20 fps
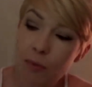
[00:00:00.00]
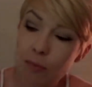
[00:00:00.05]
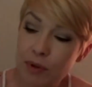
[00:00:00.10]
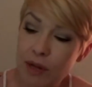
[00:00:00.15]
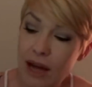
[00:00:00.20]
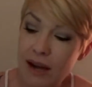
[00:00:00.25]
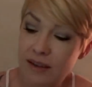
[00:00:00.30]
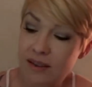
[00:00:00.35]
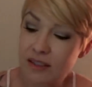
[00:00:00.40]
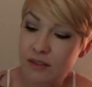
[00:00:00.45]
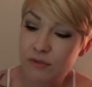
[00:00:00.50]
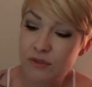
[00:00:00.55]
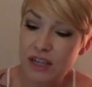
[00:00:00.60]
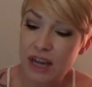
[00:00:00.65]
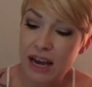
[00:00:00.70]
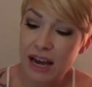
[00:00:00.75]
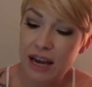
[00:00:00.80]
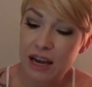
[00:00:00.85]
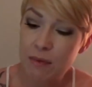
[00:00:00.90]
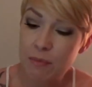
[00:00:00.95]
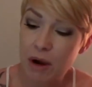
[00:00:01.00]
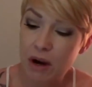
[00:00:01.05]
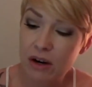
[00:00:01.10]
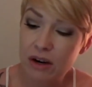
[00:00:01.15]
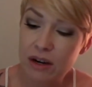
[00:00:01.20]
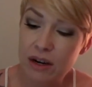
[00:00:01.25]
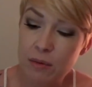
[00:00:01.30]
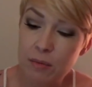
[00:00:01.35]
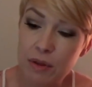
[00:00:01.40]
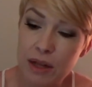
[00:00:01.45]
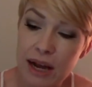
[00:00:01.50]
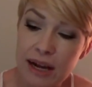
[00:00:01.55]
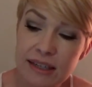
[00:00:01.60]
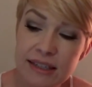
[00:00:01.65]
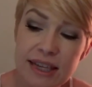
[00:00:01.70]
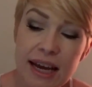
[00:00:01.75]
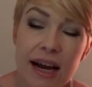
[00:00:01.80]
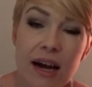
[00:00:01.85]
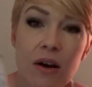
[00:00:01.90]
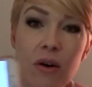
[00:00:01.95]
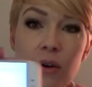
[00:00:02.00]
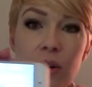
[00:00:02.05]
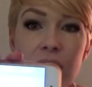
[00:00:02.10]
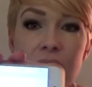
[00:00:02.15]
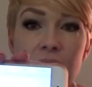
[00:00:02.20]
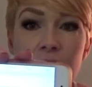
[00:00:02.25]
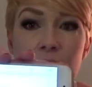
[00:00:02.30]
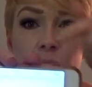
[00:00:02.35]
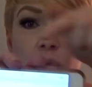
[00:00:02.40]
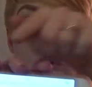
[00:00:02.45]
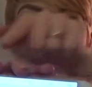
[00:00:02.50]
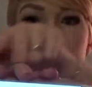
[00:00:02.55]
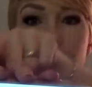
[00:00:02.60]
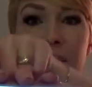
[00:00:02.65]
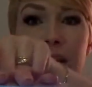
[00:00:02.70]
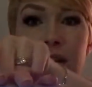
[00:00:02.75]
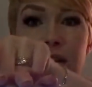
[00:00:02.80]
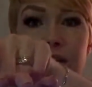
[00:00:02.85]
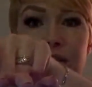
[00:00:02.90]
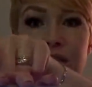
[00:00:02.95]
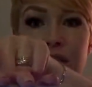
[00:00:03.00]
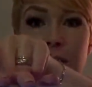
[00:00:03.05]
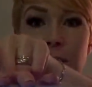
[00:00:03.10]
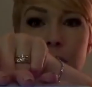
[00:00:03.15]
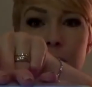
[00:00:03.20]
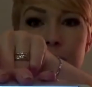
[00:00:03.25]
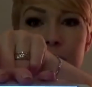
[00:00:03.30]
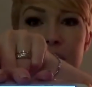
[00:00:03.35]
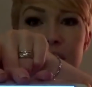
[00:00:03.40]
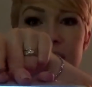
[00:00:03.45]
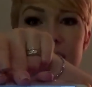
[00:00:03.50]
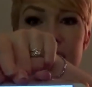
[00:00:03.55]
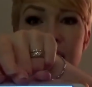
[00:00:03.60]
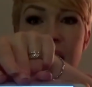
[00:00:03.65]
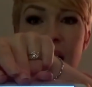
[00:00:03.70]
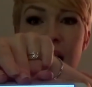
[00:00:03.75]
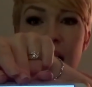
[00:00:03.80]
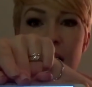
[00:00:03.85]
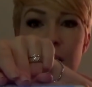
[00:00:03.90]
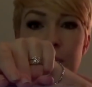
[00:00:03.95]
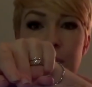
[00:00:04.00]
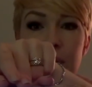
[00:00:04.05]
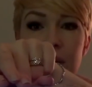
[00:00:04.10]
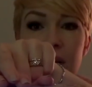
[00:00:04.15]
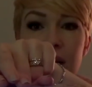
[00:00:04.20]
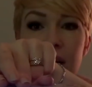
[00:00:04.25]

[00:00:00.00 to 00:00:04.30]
blocks of time already blocked out, reminders come up at the top,